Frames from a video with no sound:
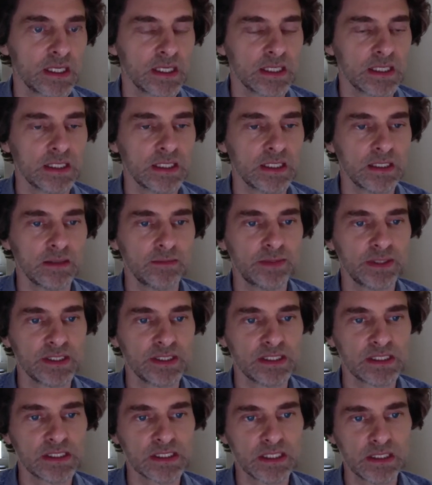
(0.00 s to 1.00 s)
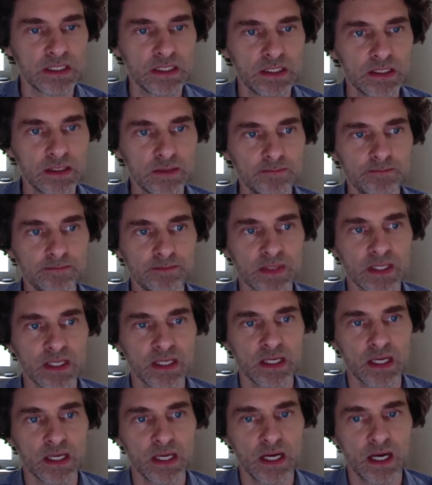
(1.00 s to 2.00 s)
And by studying
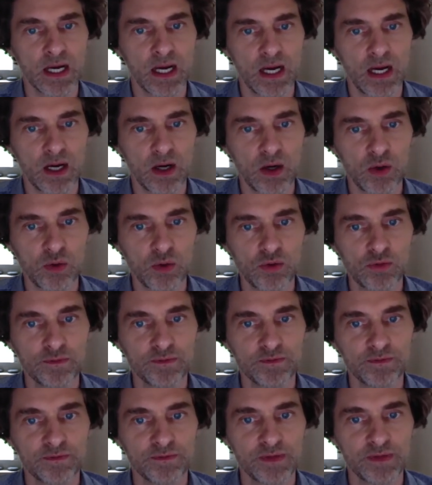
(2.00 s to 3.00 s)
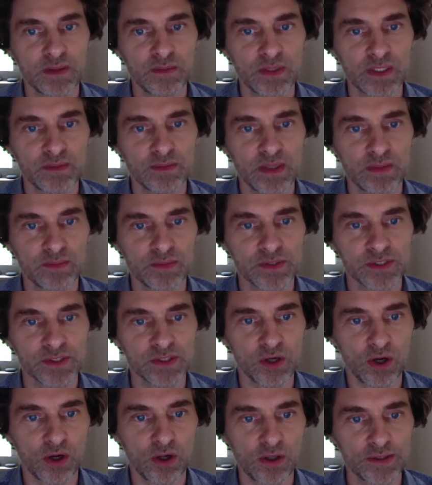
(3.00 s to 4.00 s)
how family
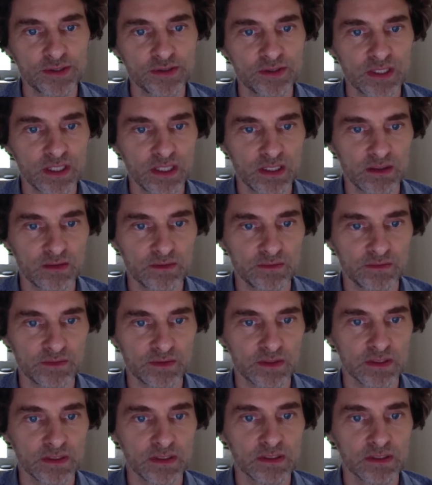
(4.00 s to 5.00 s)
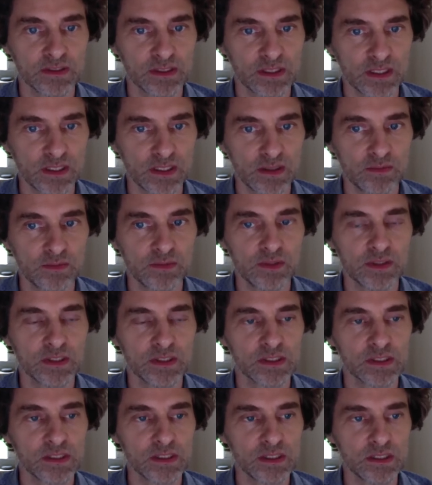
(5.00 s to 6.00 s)
members also have the same
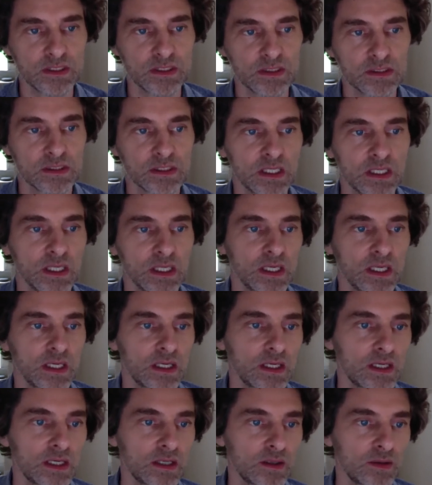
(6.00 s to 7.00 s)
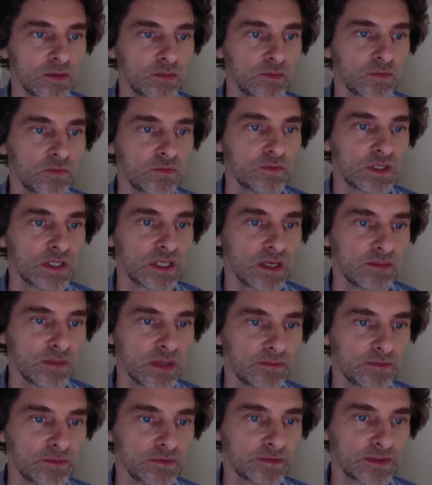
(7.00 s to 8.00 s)
disease, we came
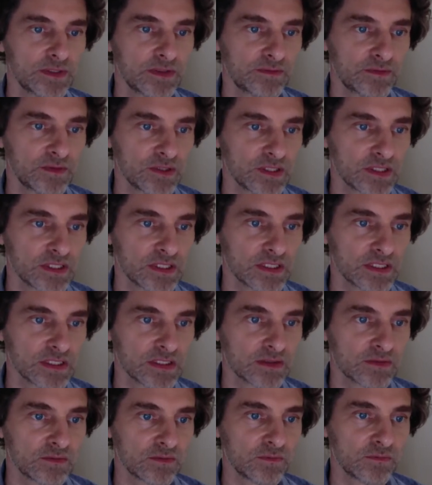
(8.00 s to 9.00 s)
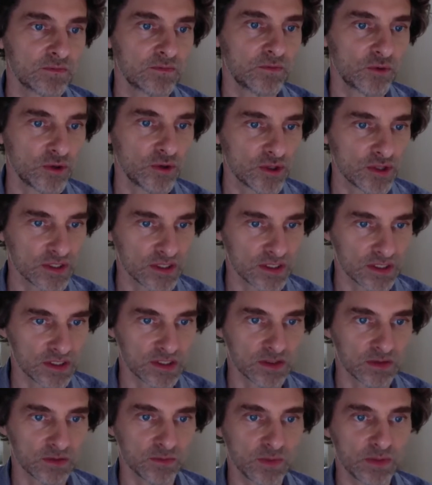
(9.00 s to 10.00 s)
up with different
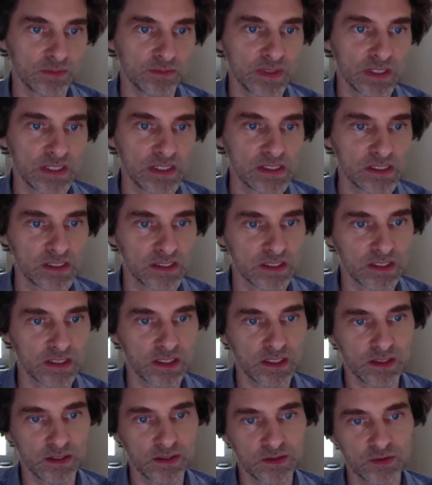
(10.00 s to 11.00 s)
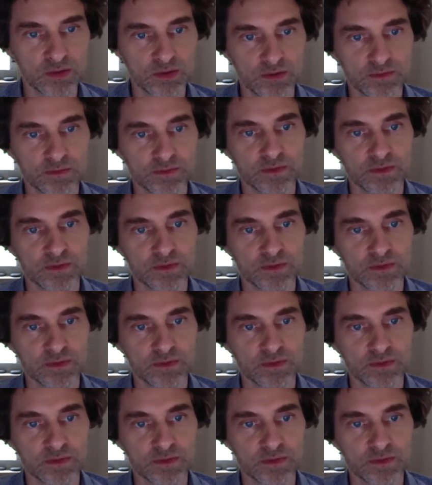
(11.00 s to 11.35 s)
versions, basic sort of